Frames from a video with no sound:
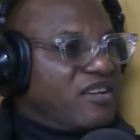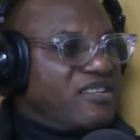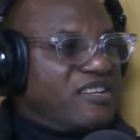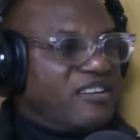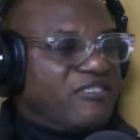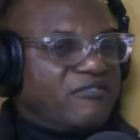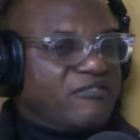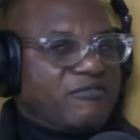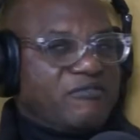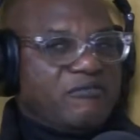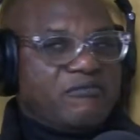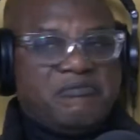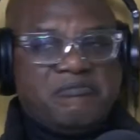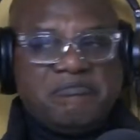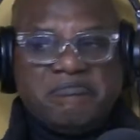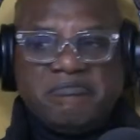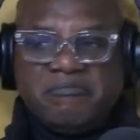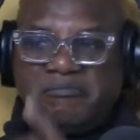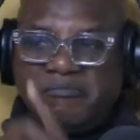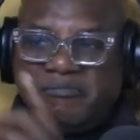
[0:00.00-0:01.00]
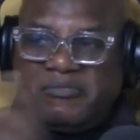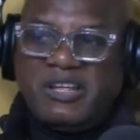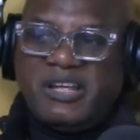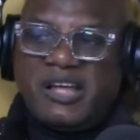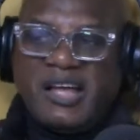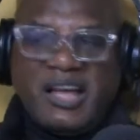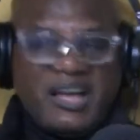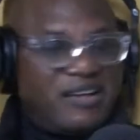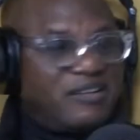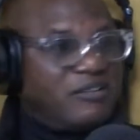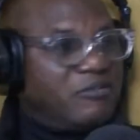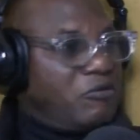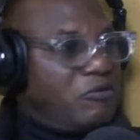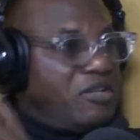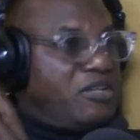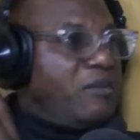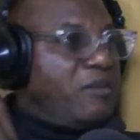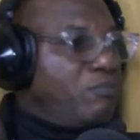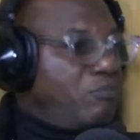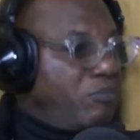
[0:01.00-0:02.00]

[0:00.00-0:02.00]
that they've had with the